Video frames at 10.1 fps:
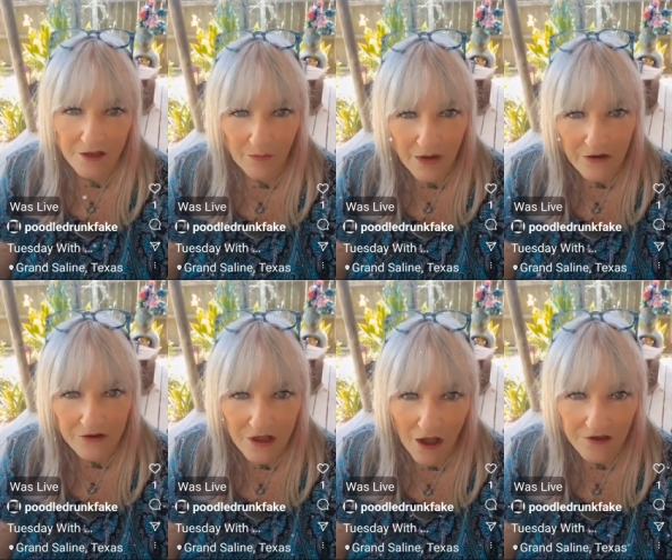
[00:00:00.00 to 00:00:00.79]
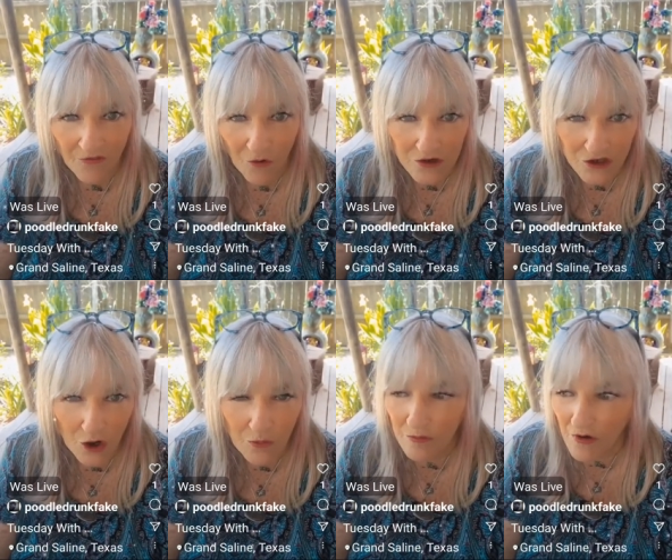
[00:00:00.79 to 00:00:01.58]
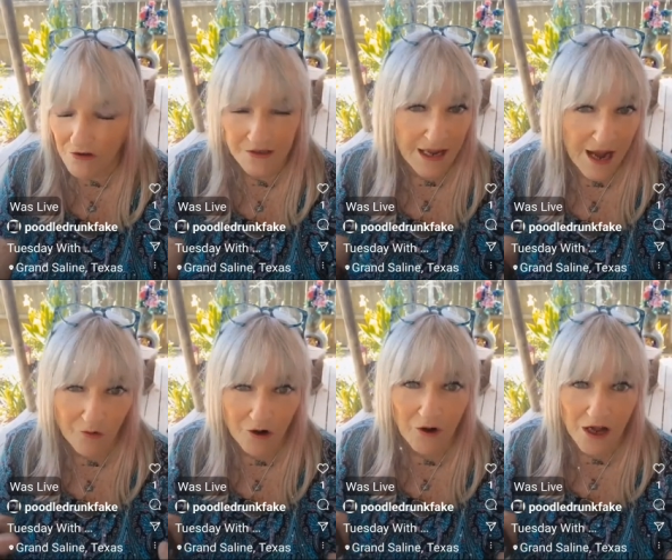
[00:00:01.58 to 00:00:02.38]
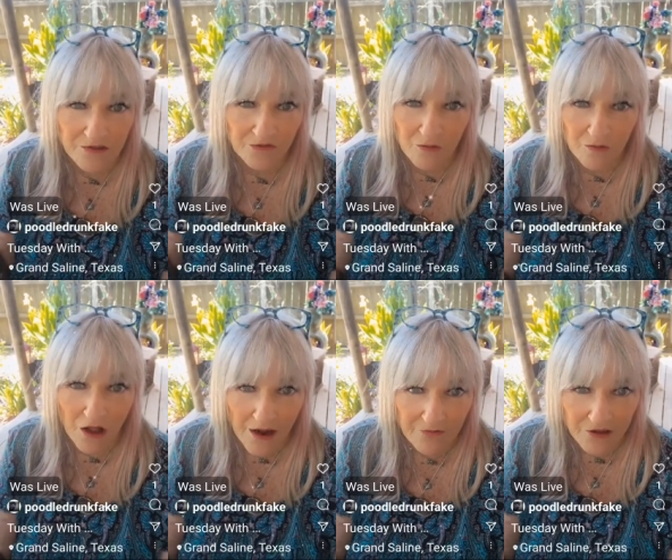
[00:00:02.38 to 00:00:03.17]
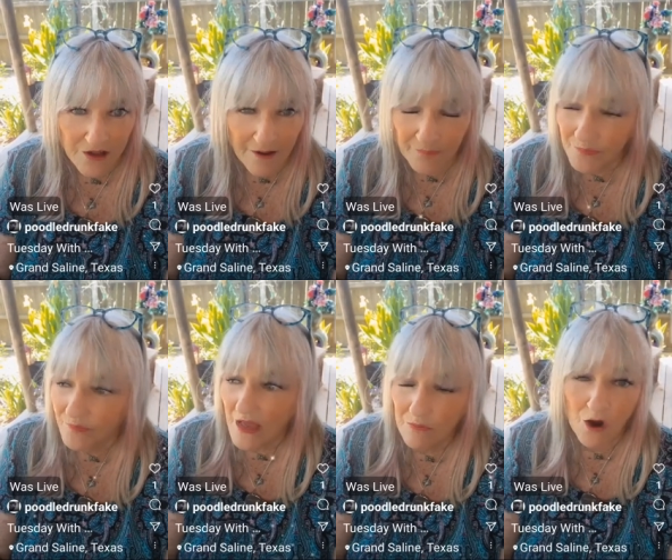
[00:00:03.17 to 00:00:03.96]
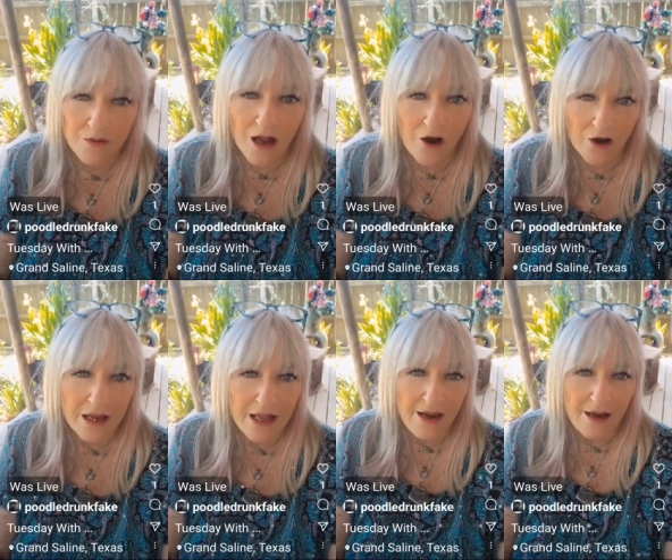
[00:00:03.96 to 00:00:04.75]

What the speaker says: the Bills lost 4 Super Bowls, and I quit watching football after that. That broke my heart.